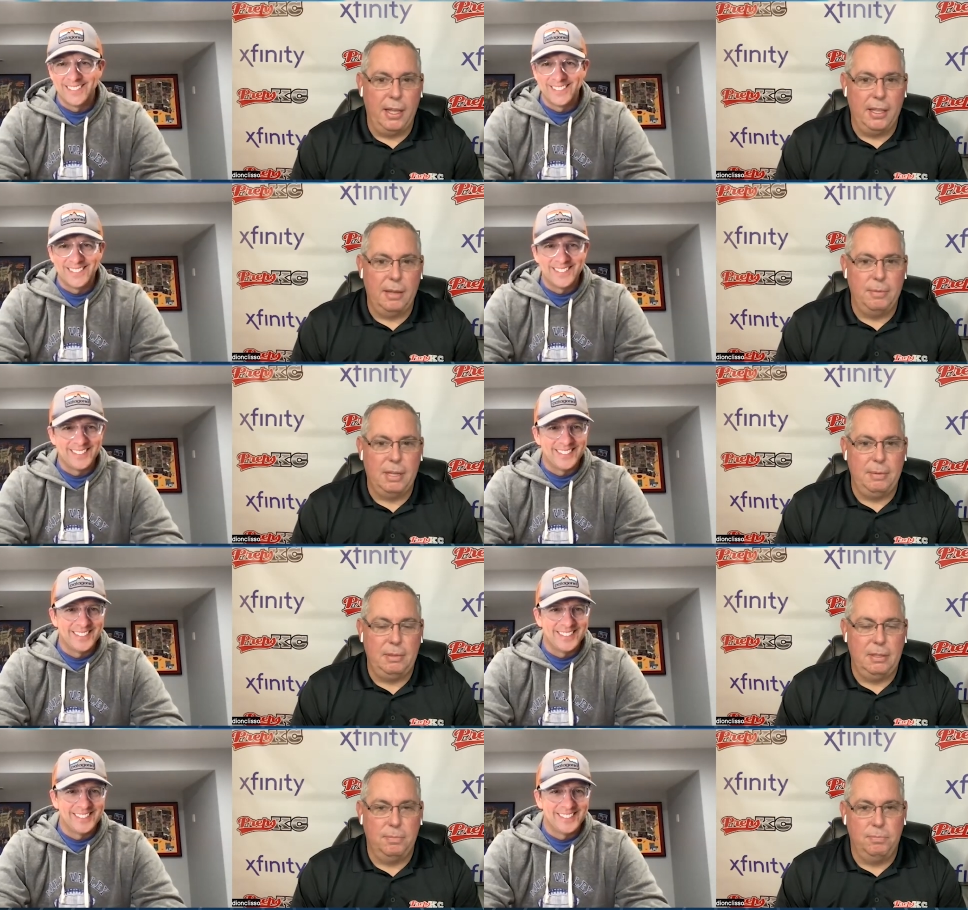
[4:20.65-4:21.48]
Speaker 1: I, I
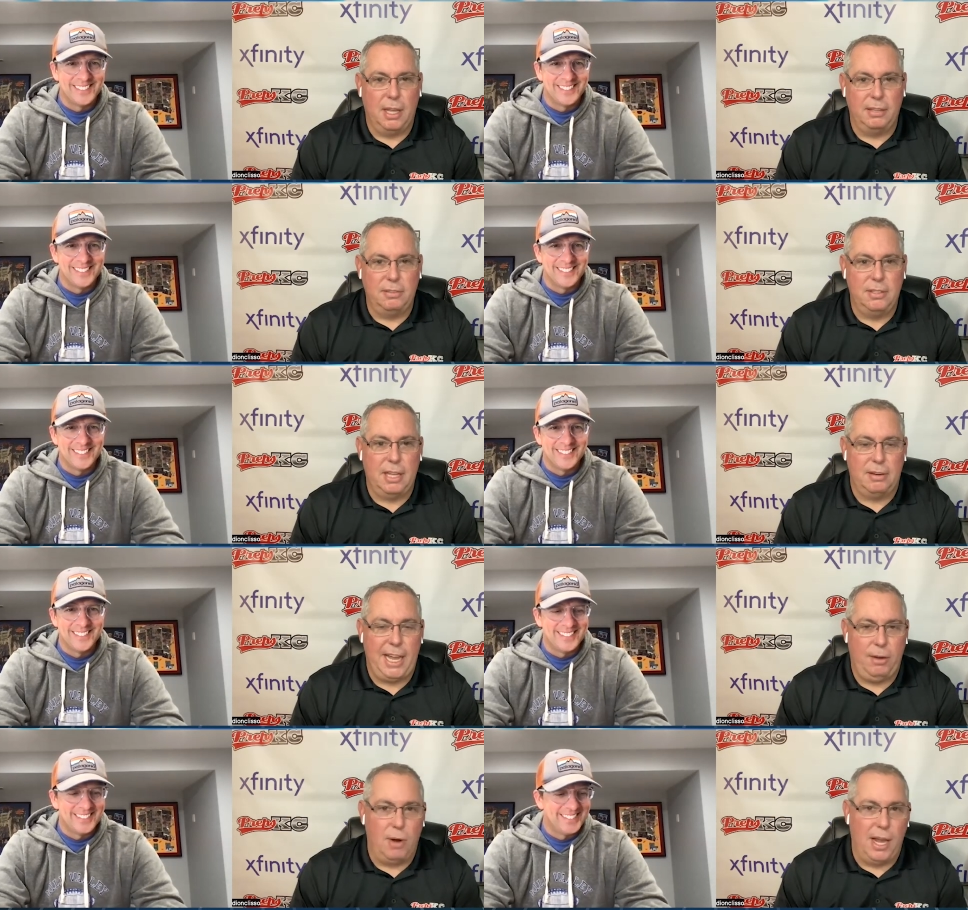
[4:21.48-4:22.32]
mean, the, uh,
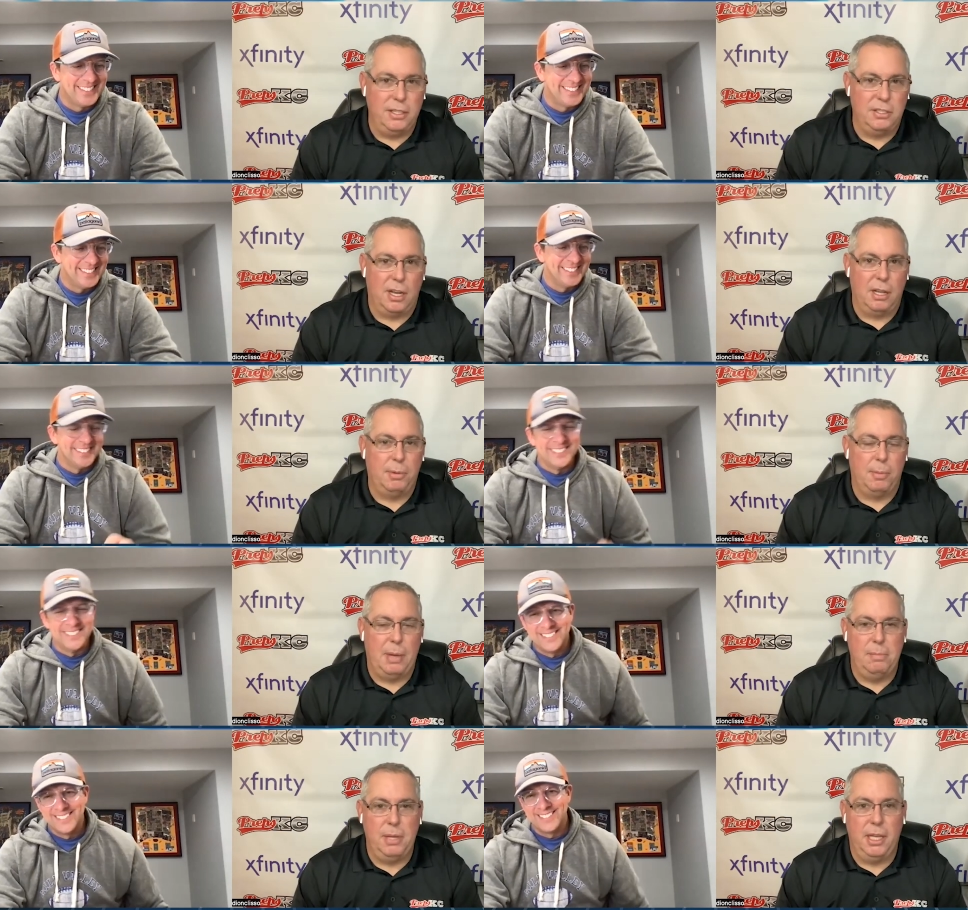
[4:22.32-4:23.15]
I had Ryan suck up
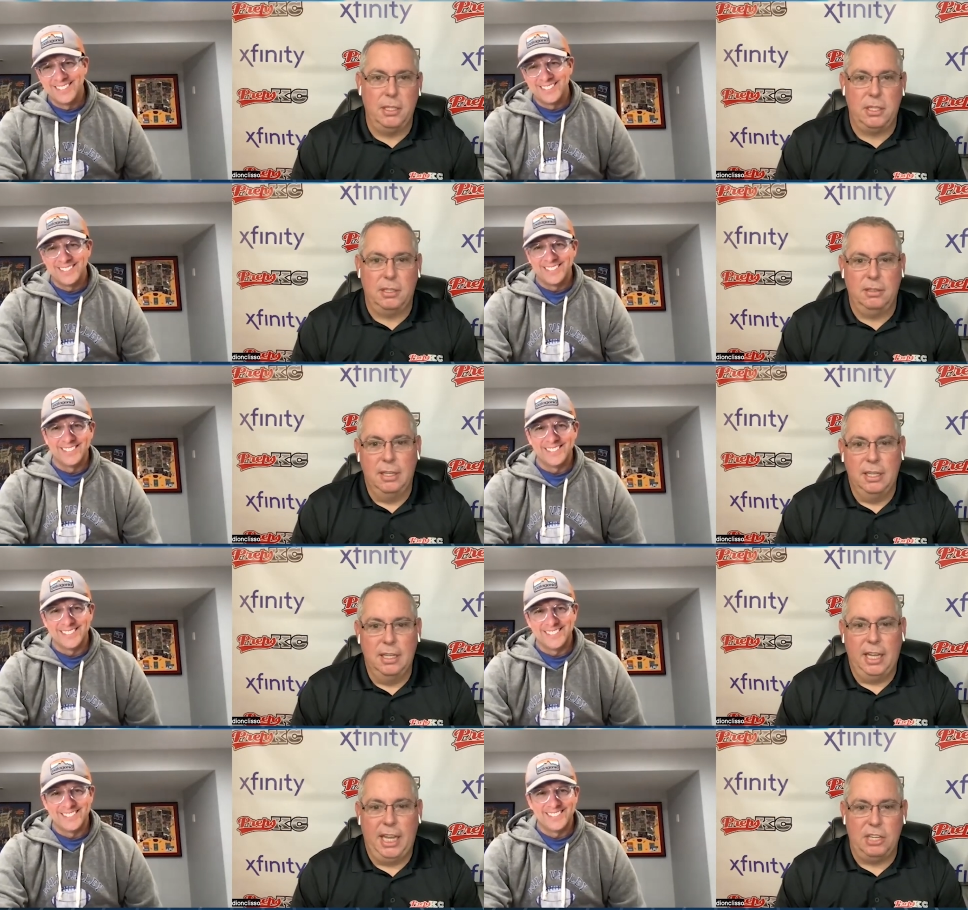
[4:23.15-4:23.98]
on my bench and
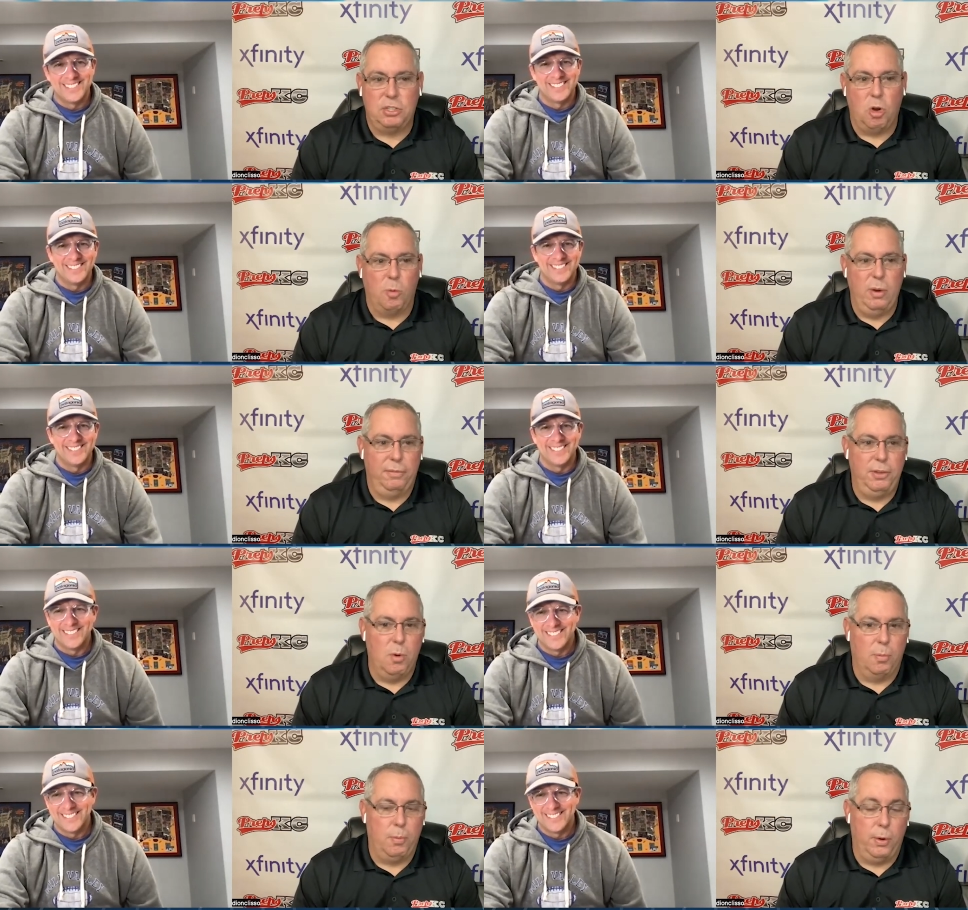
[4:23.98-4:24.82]
he'd have scored me a
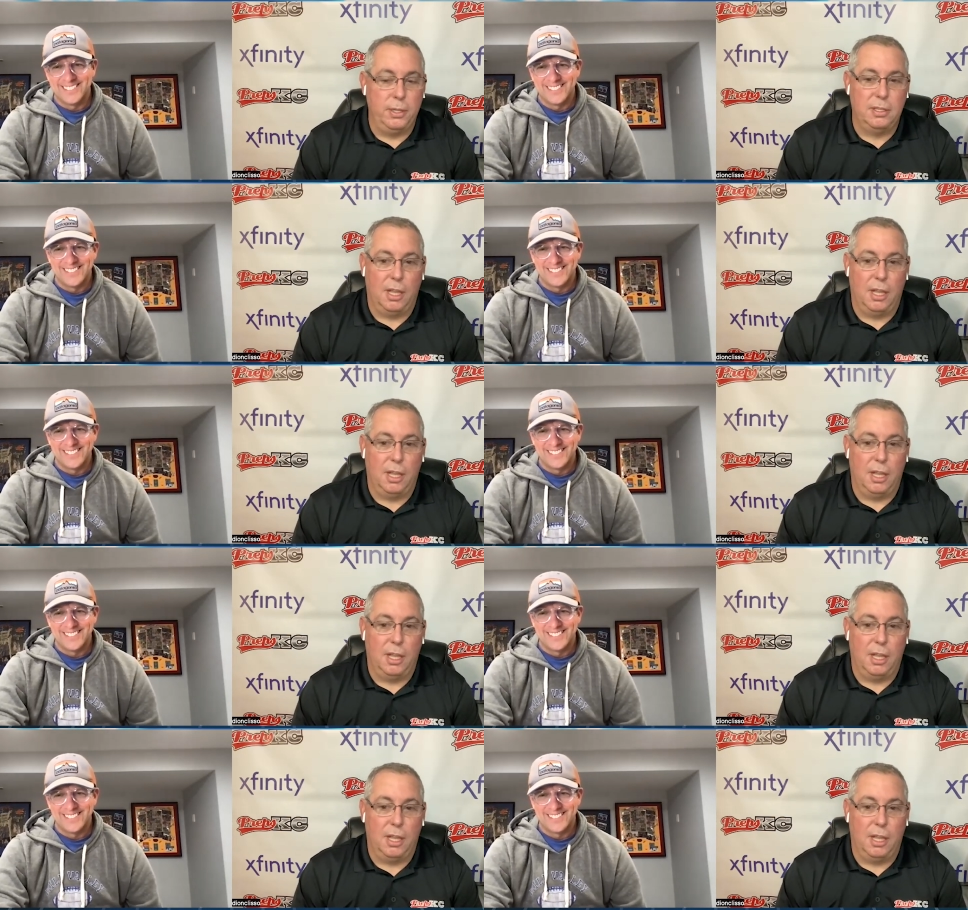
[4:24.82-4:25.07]
few more points.